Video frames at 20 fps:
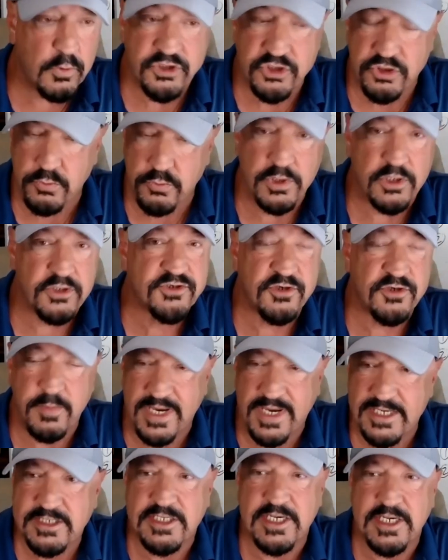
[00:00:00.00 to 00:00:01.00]
what your realtor
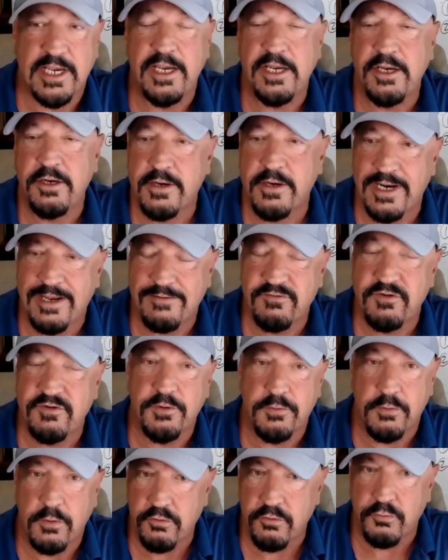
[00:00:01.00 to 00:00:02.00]
may say. You're going to have to do
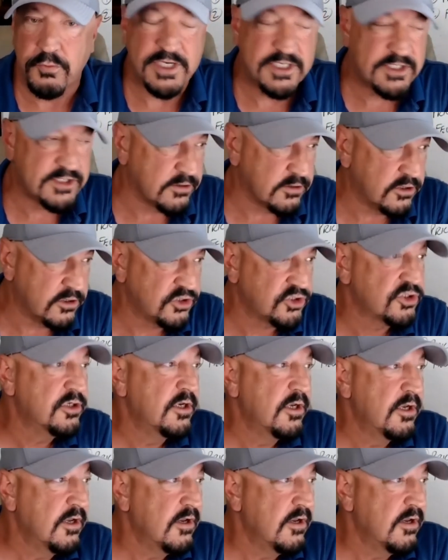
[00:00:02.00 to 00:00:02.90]
your own research,